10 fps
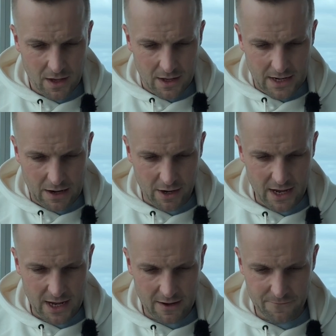Now I
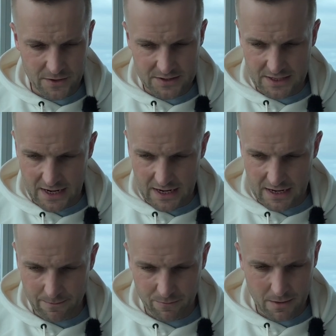have
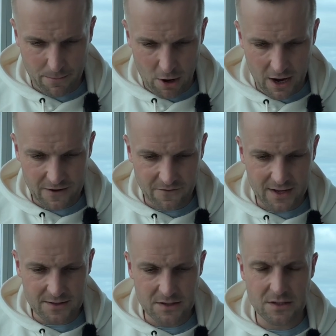some PI
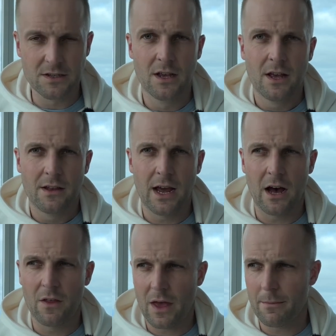funds.
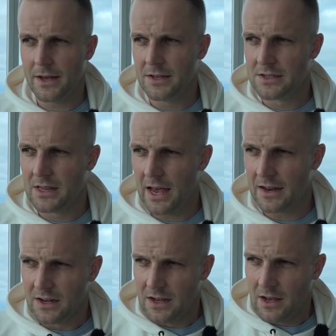Now that means
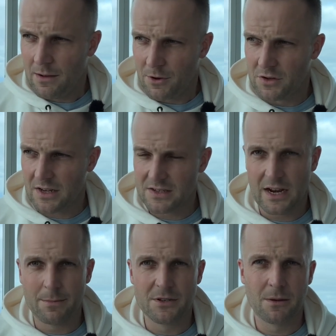that because they're set
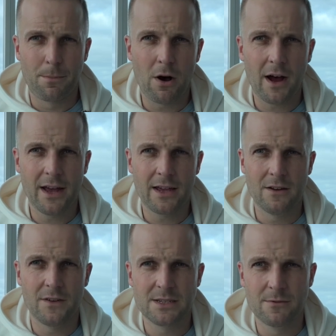up as a PI
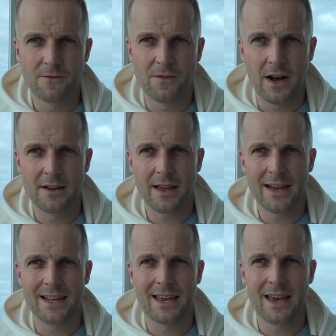investment fund, they
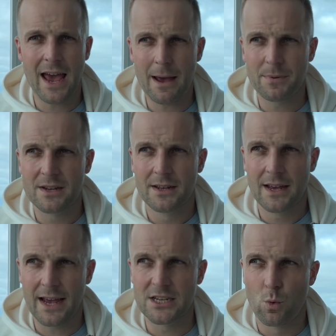are capped
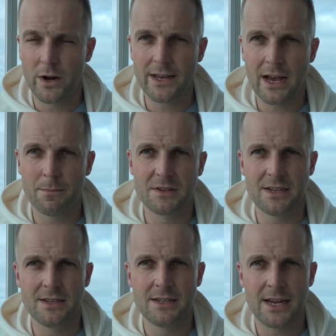at
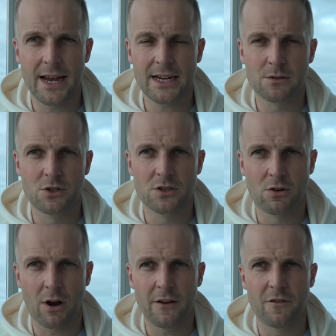28% in tax, which is
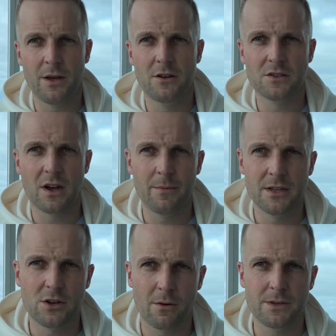great for me because I'm in the
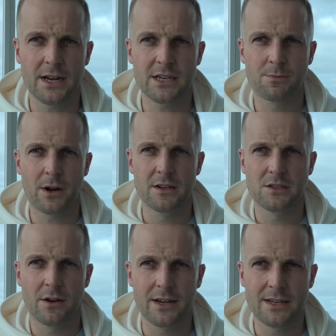top tax bracket.
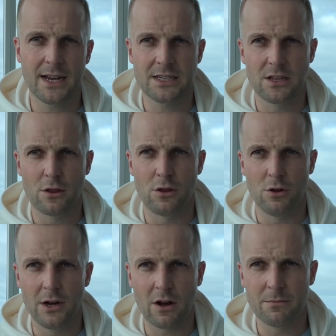So I get taxed at
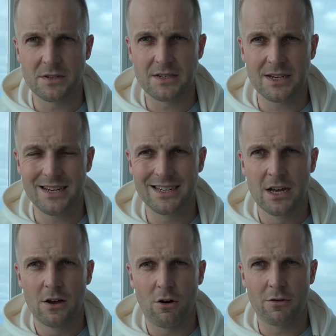39%
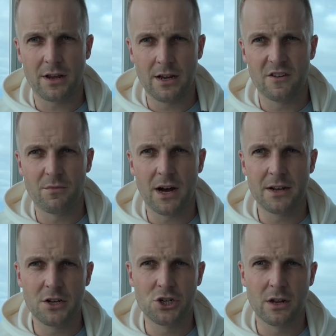on any of my
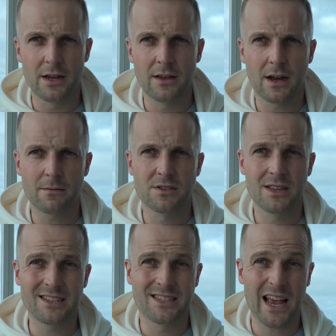additional income. So
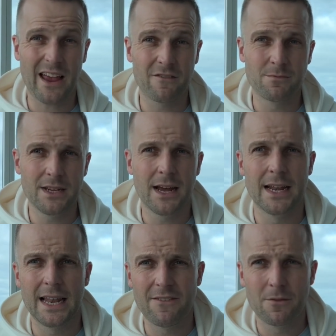that saves me
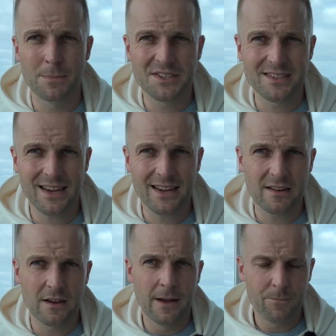11%
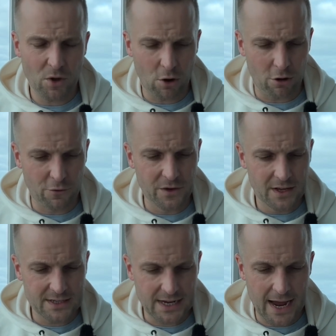of
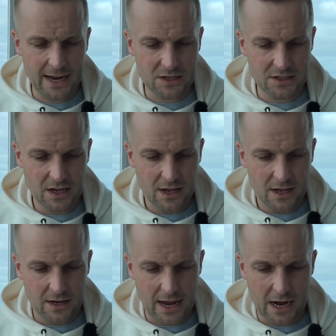tax.
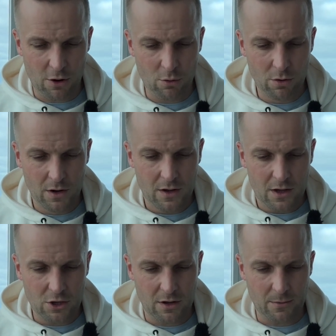Now
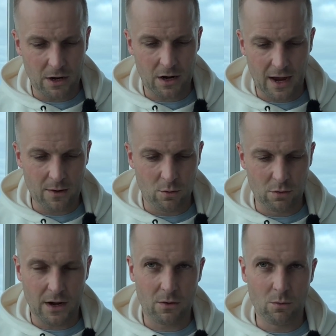you're going to be like, okay, well,
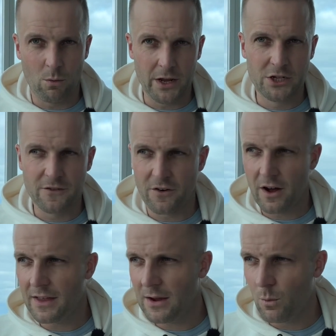like, where'd you
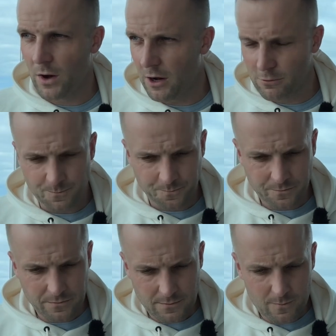find that? Well,
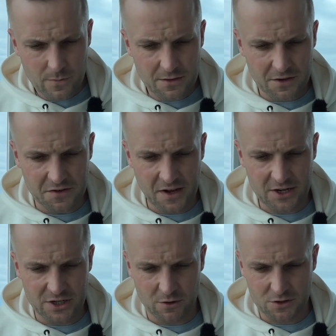this is
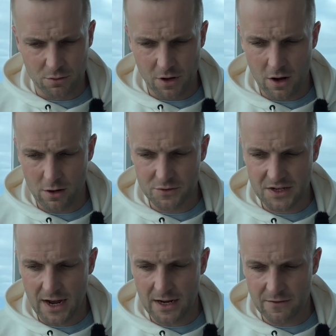actually what's called a
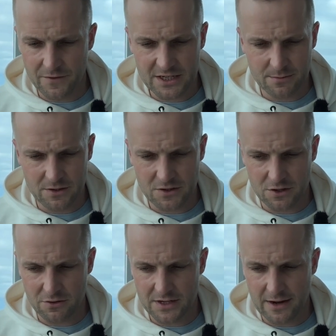wholesale investment. So
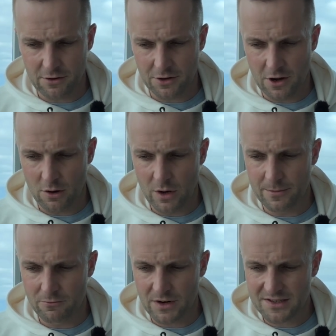you take on a whole heap
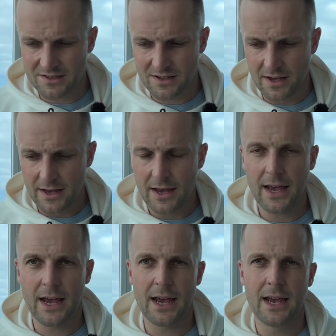of risk
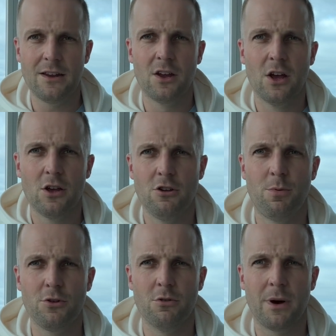and you
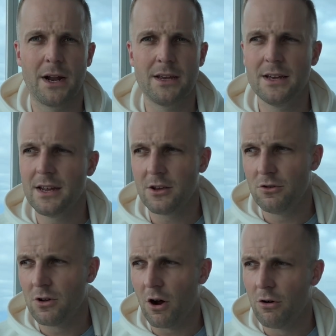put your money in and you
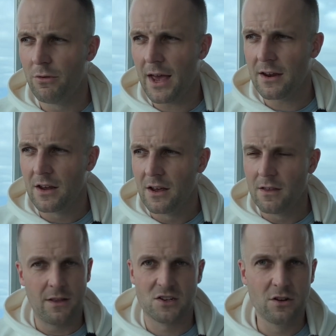know that
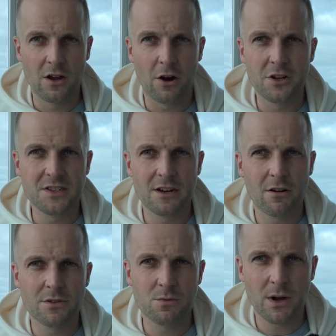this could go to
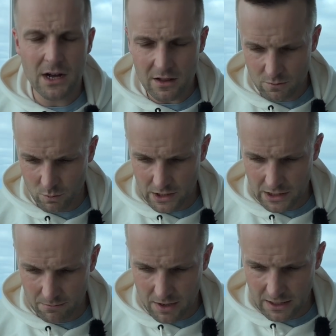zero as well.
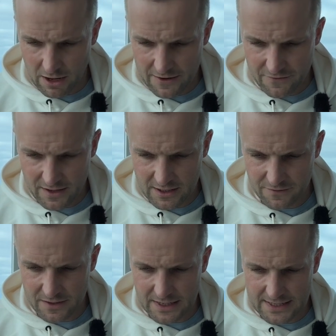Will my life end if
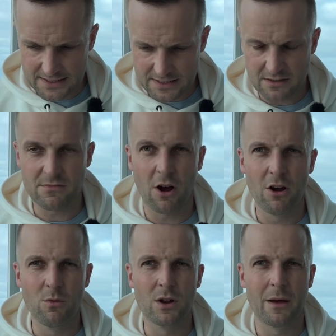it does?
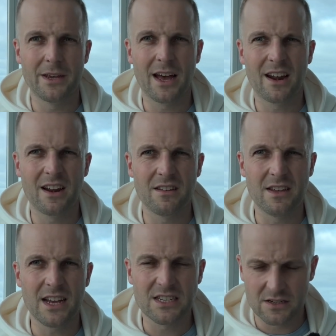No. Will I be gutted?
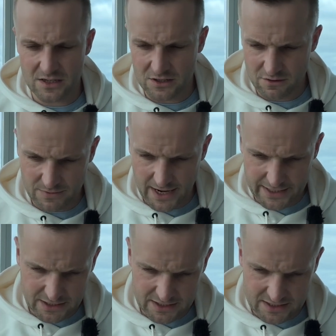Yes, because it took me
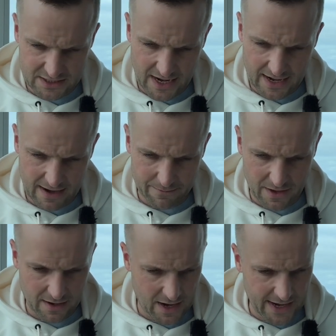ages to stack up
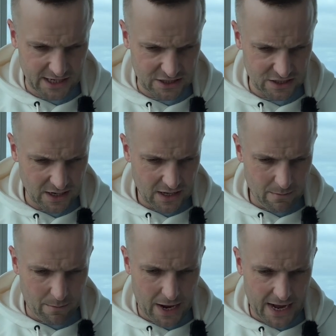that cash,
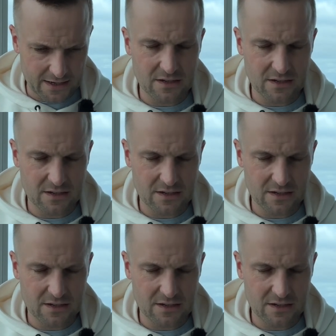but